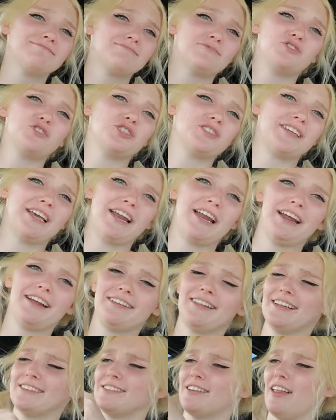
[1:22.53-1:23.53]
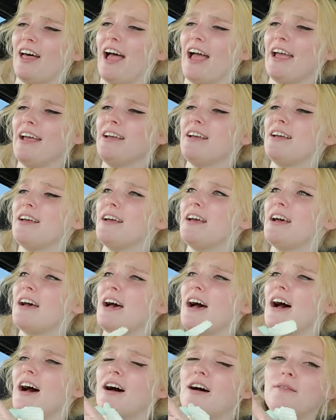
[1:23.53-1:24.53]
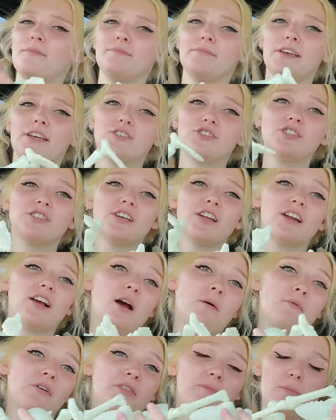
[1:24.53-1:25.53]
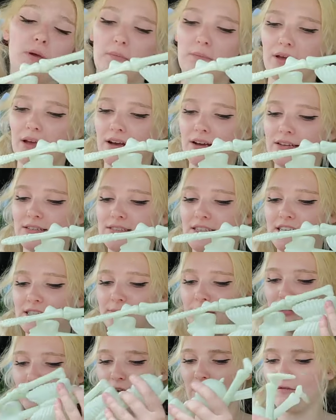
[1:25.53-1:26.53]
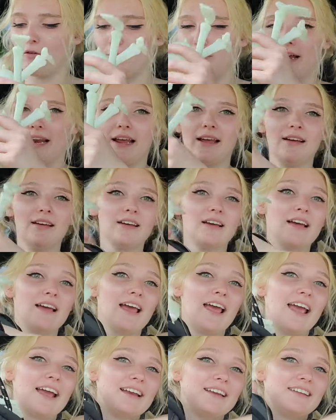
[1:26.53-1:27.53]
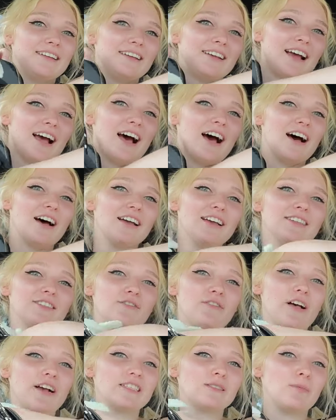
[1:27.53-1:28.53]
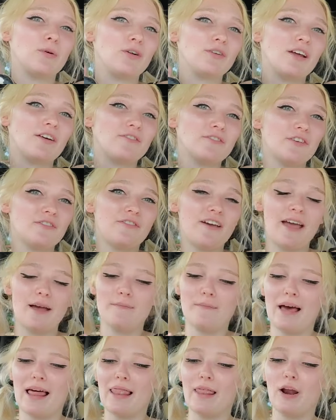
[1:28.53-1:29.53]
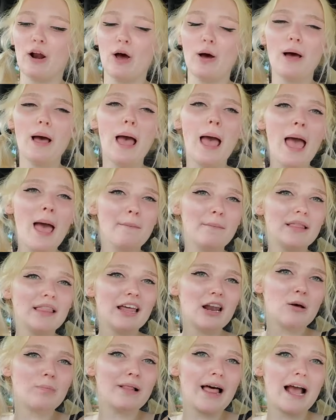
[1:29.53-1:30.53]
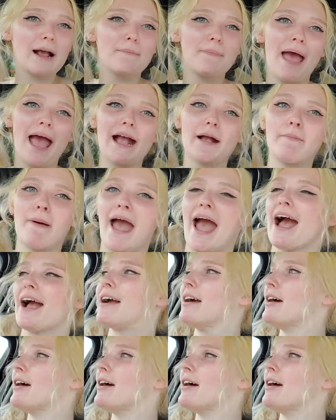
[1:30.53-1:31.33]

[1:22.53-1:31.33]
Just kidding, that's a lie. Um, he's just gonna come with me because he's my travel buddy and uh, he's flexible enough to fit in my little little black backpack.